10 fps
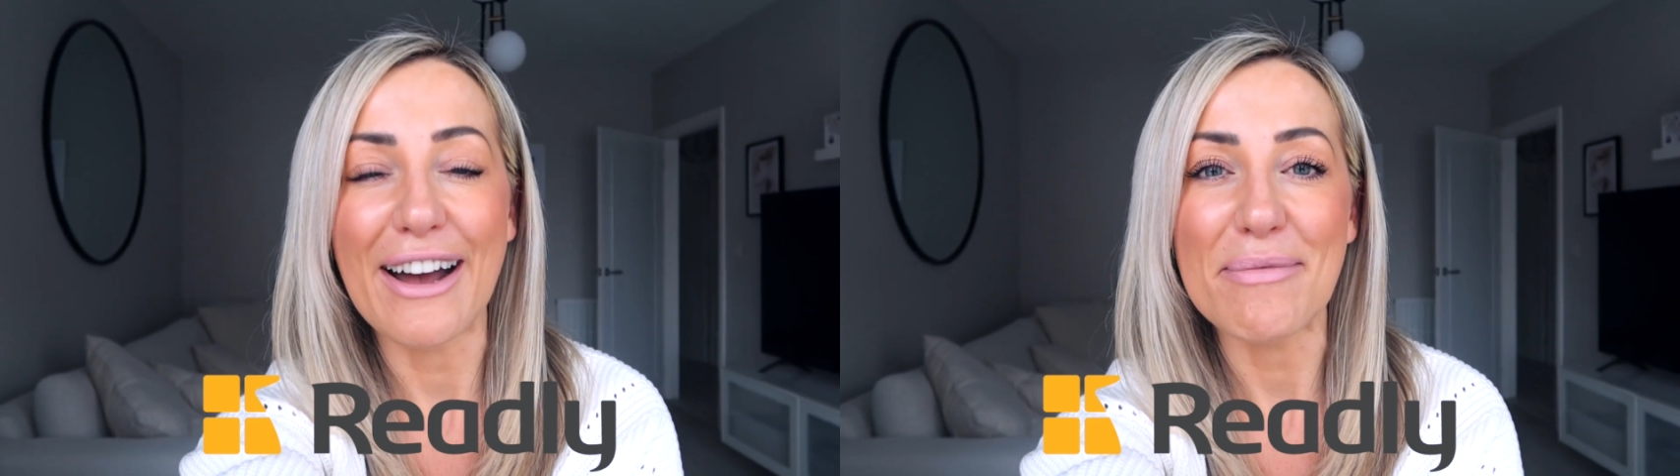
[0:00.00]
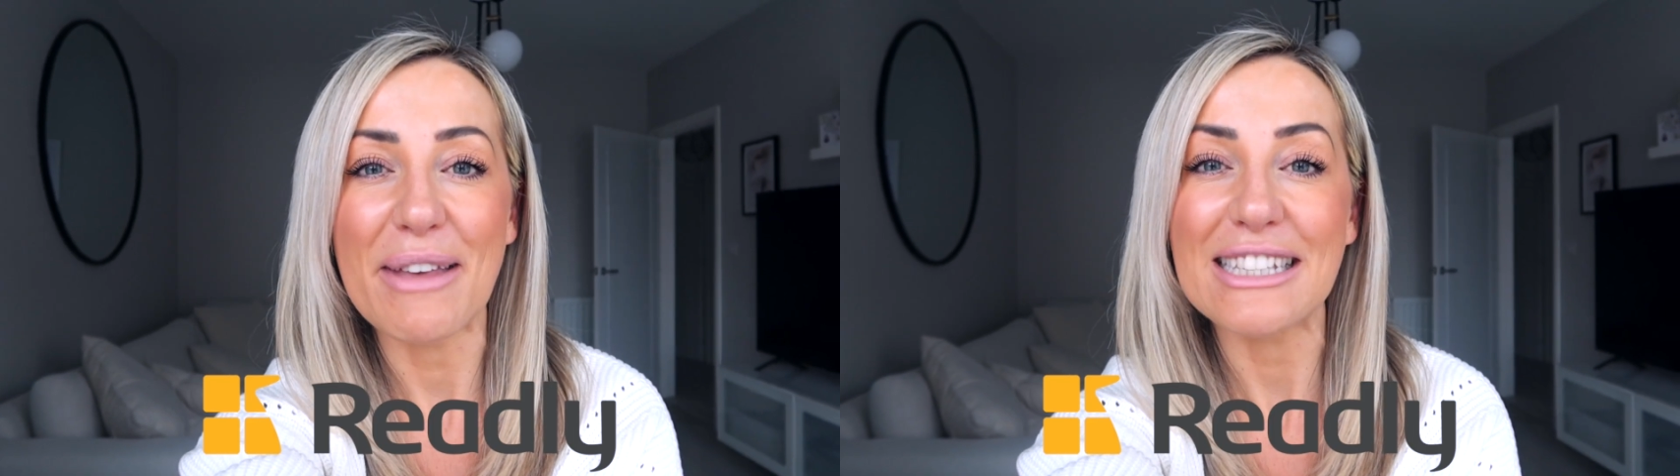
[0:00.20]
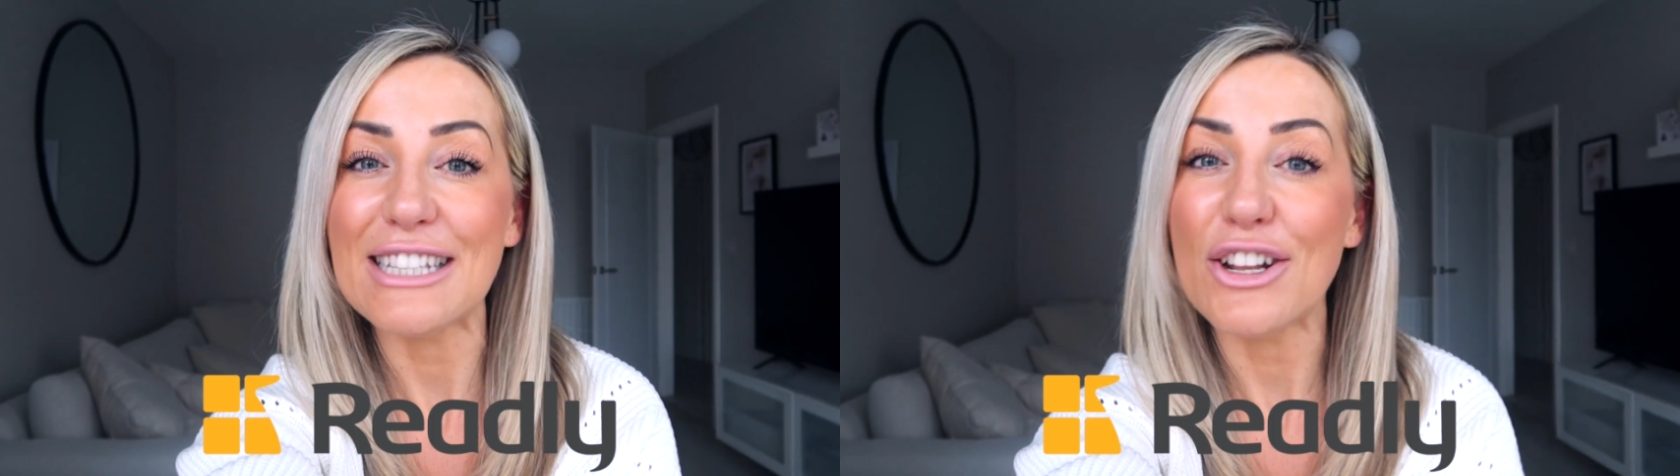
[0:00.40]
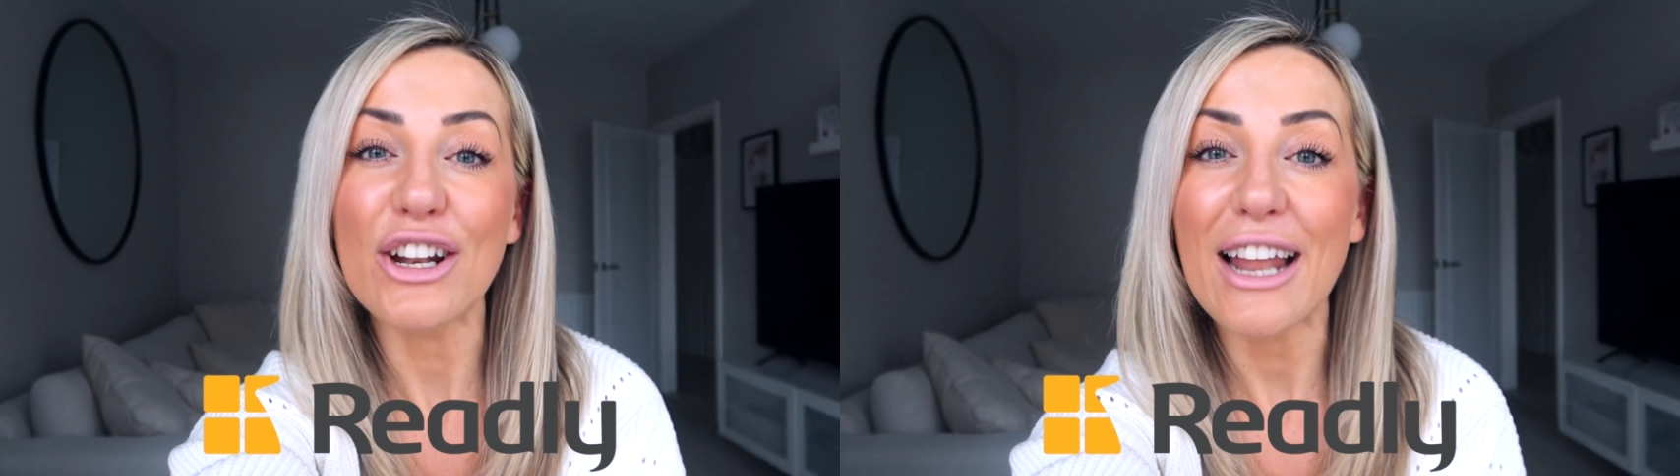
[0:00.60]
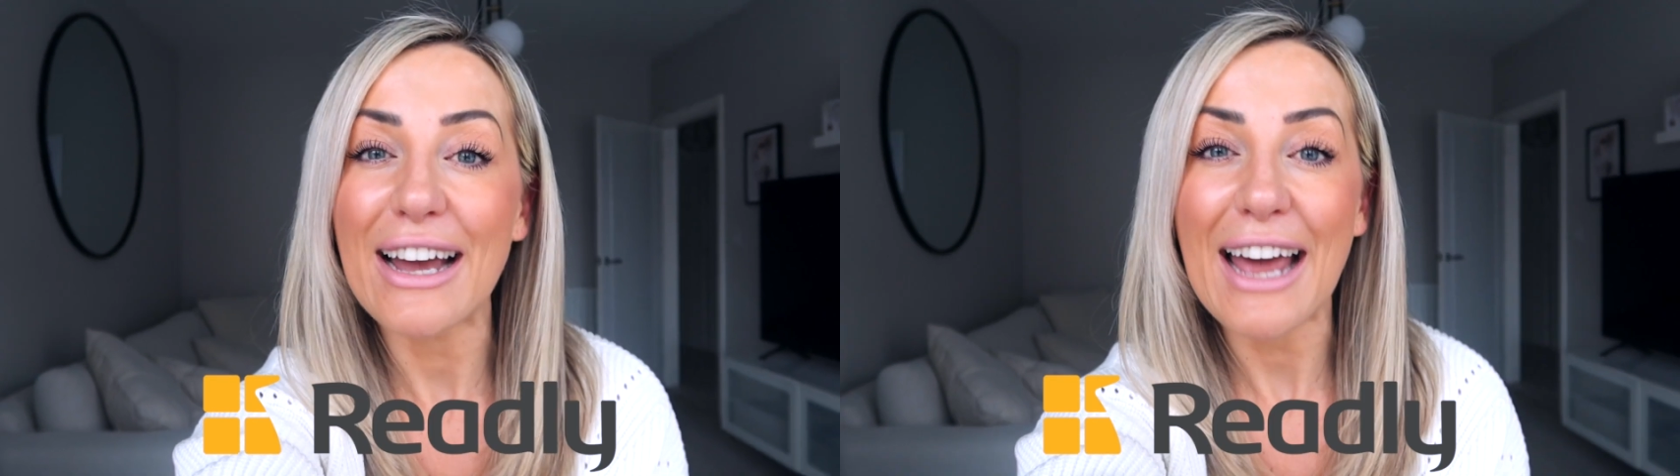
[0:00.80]
It's an
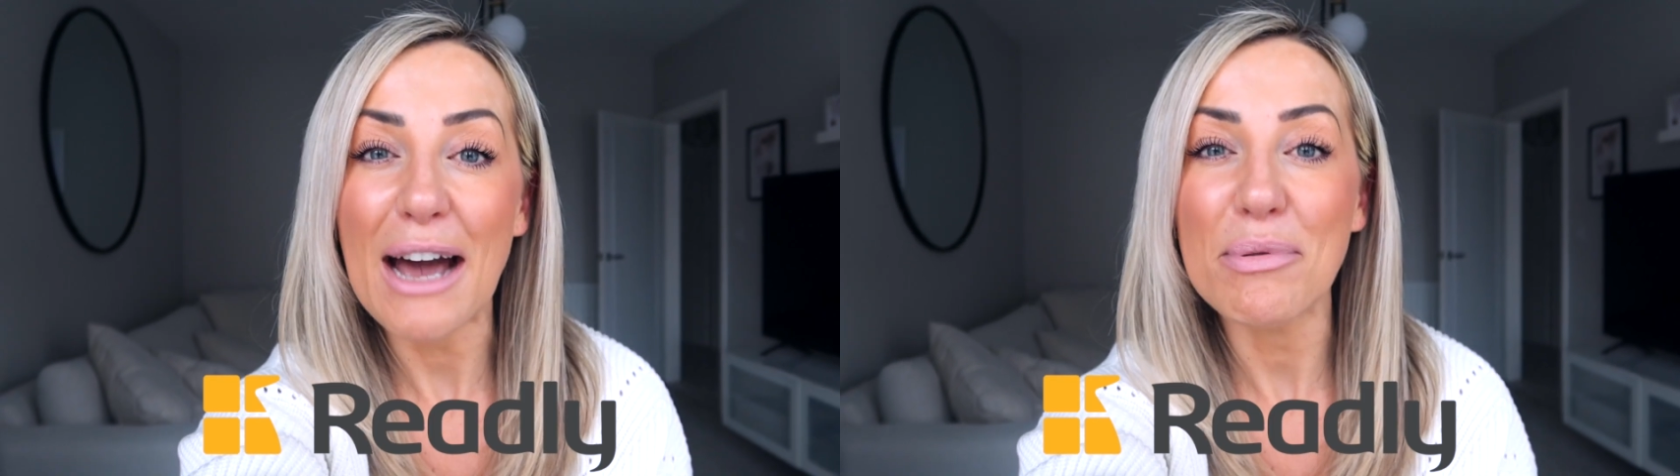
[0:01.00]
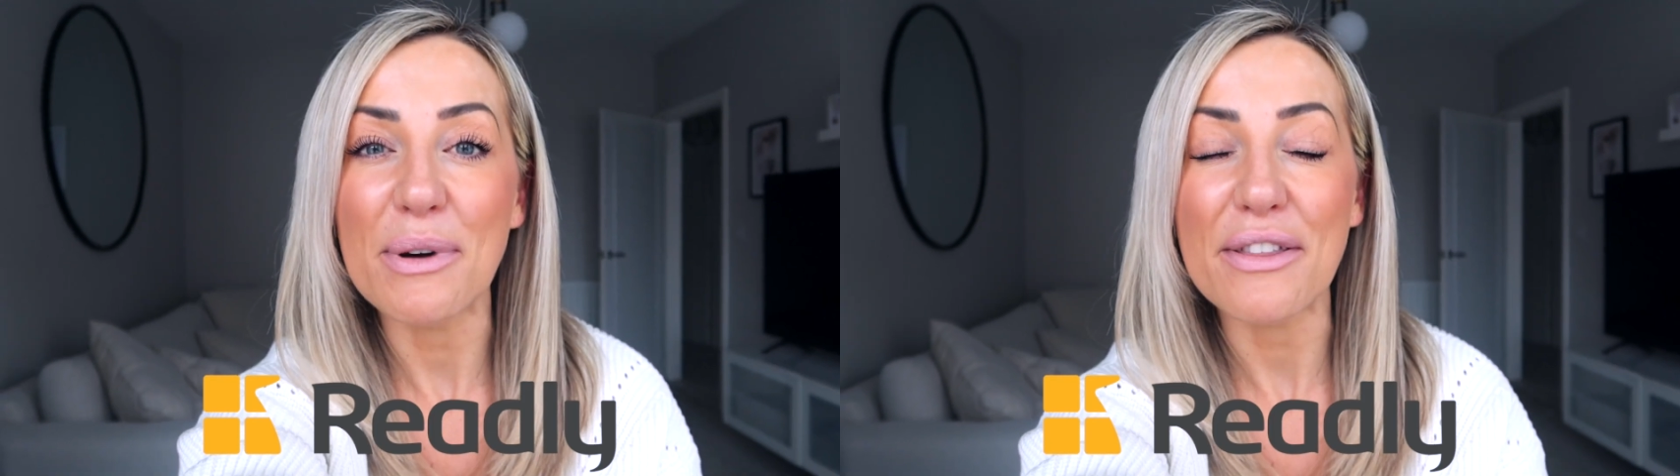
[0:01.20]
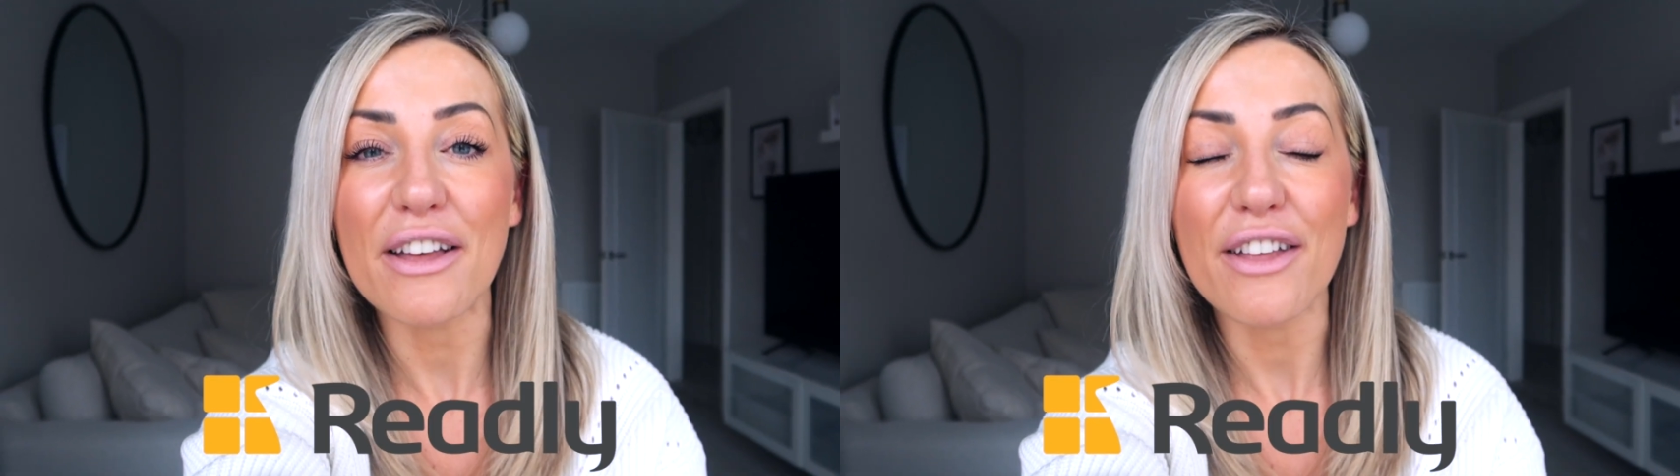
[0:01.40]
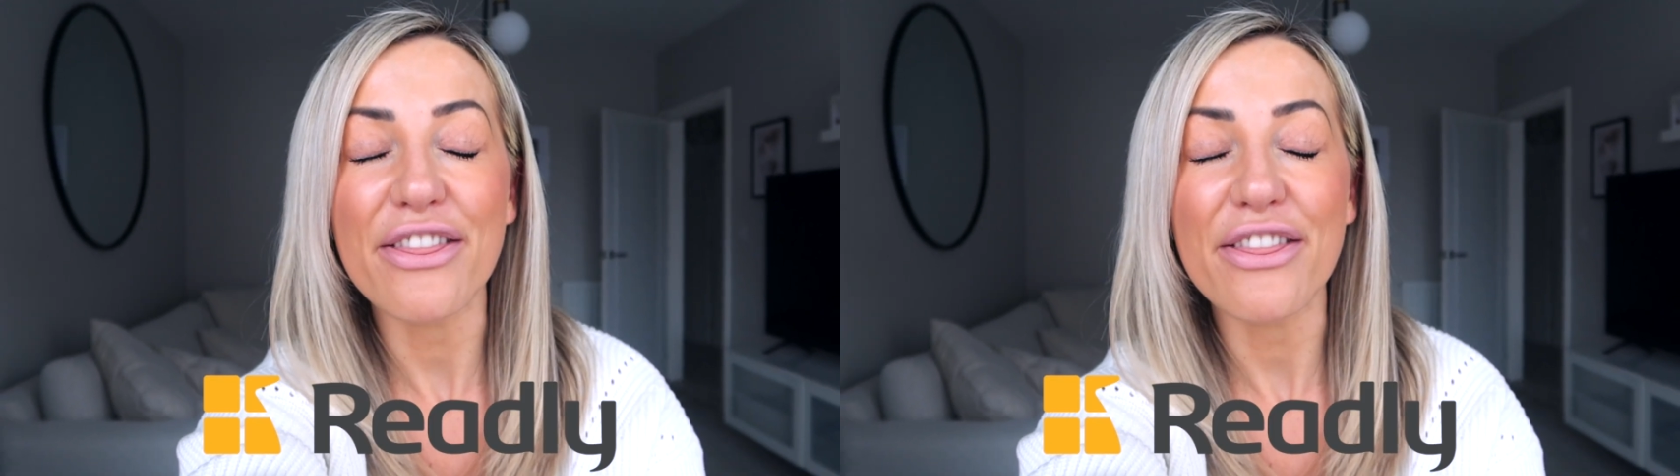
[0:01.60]
online app with